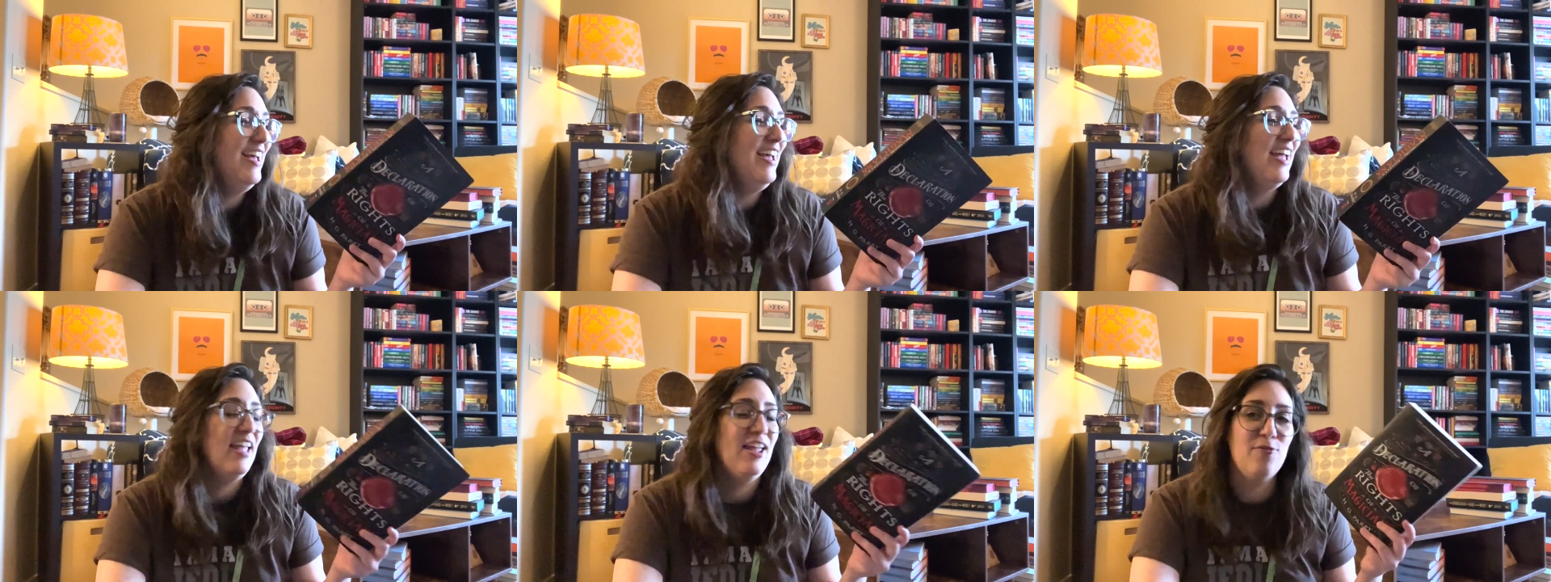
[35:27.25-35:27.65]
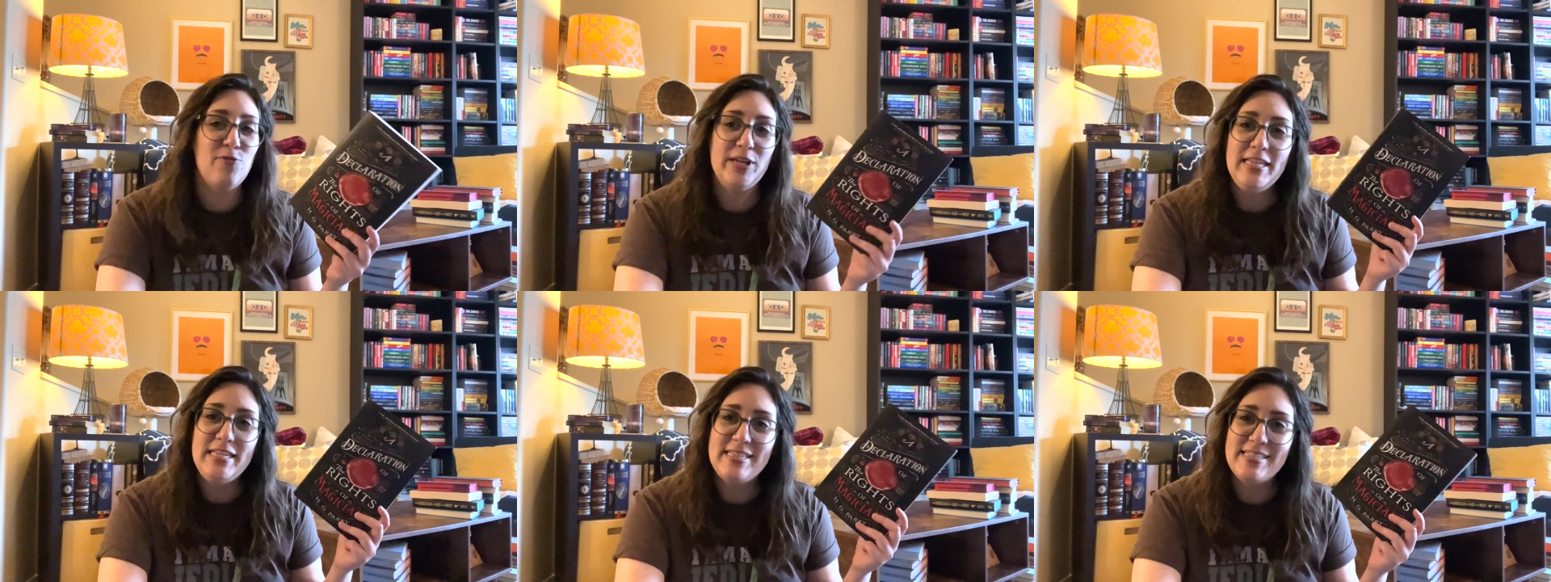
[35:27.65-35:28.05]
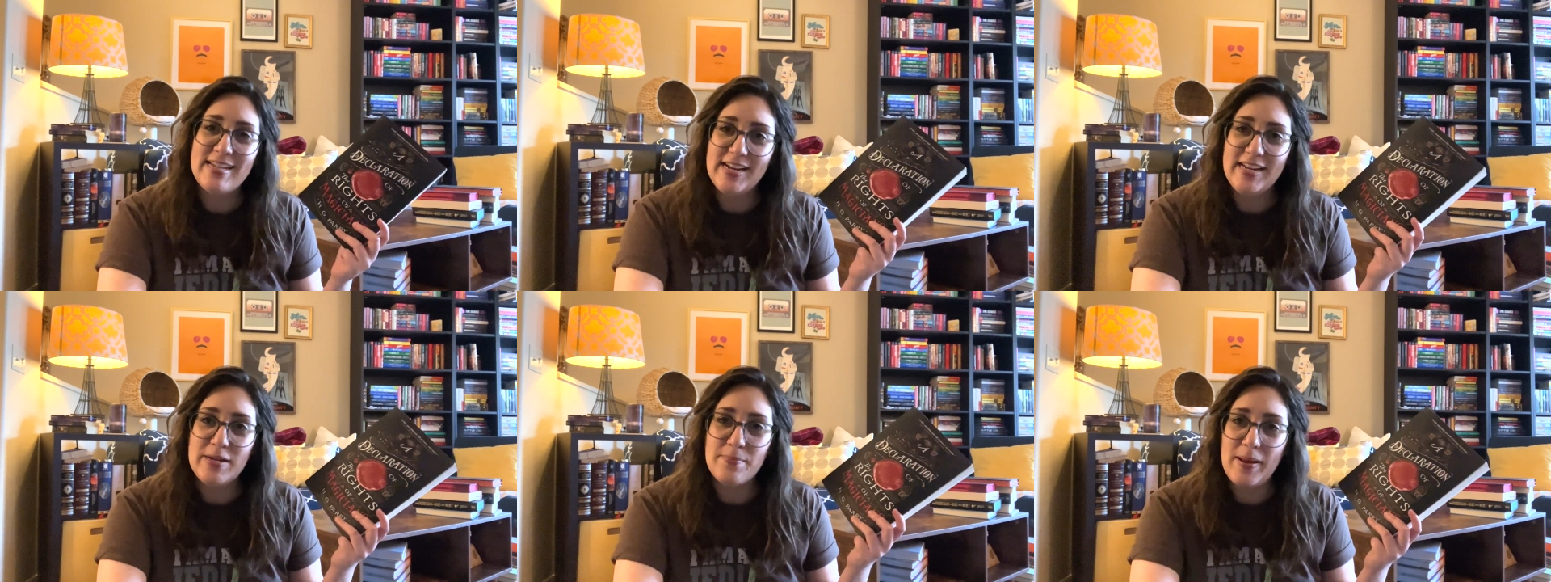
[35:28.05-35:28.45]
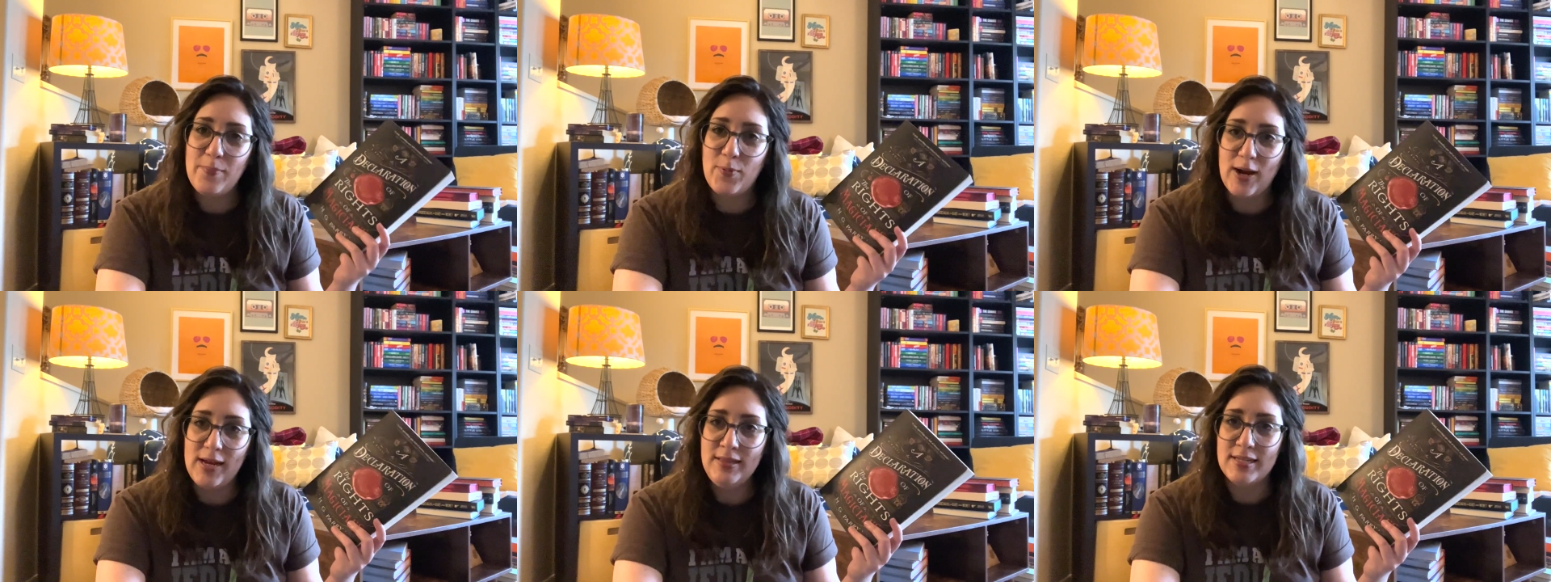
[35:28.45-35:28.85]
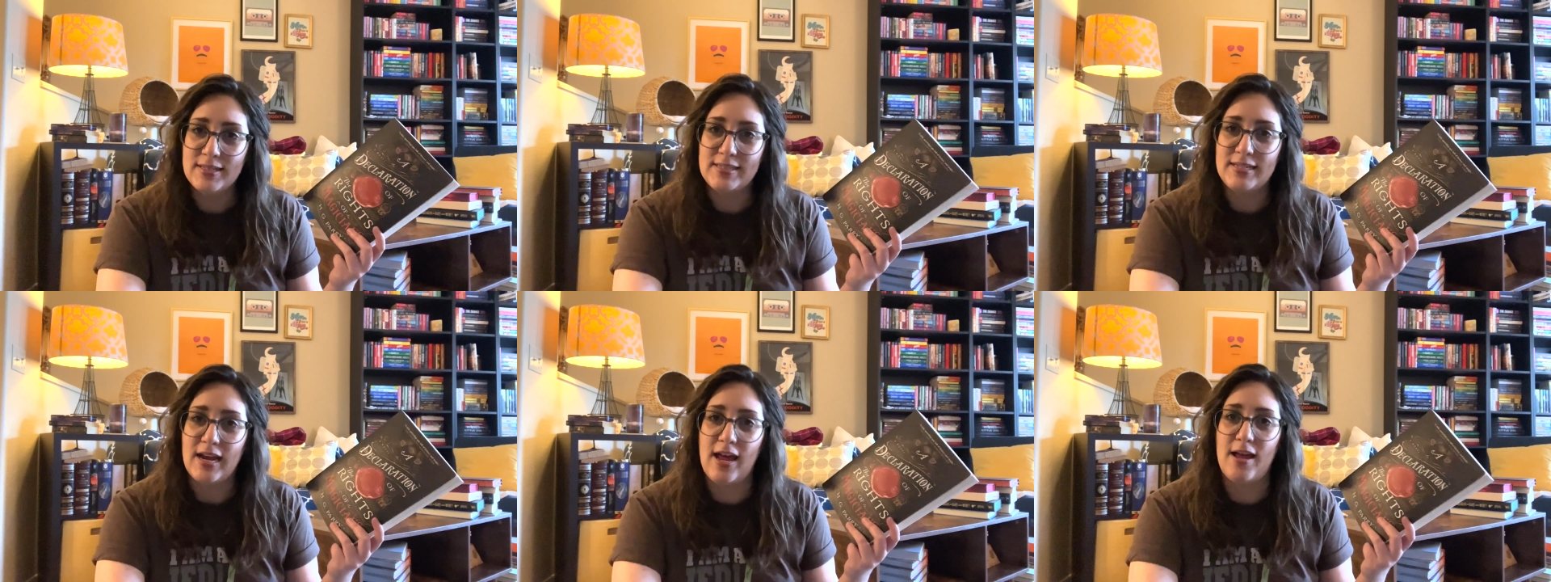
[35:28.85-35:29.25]
It really stuck in my brain this
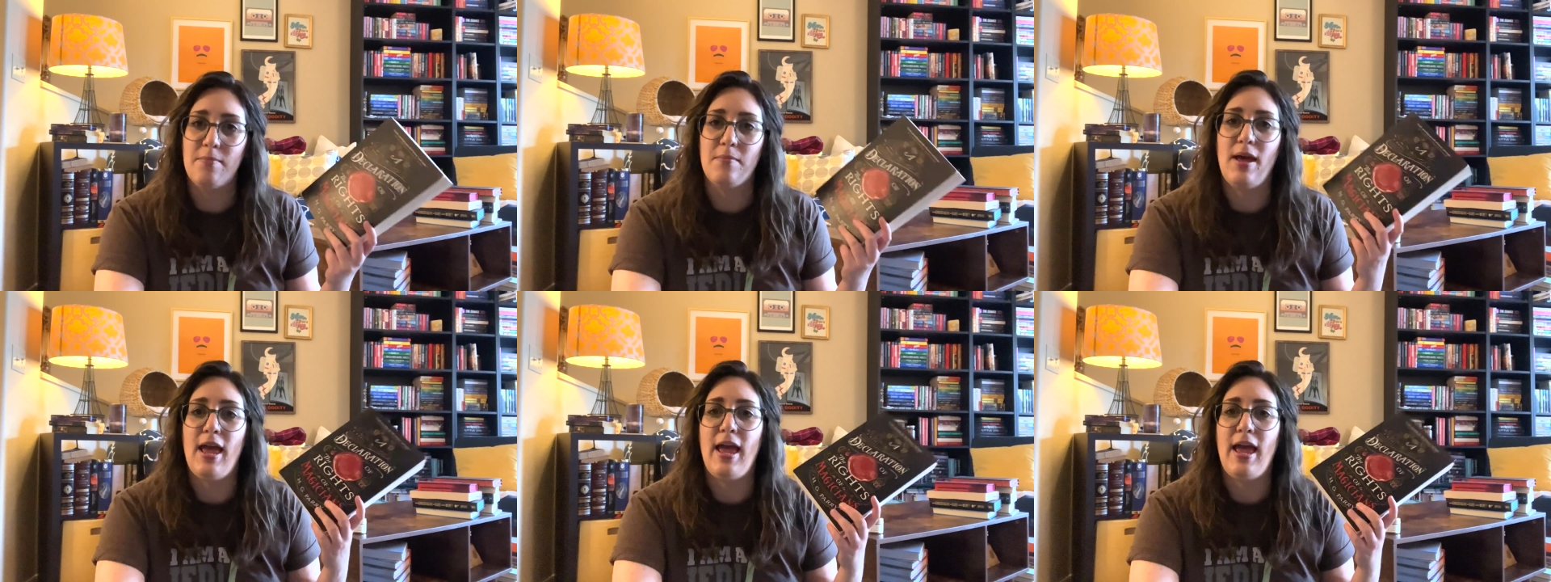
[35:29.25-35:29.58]
time.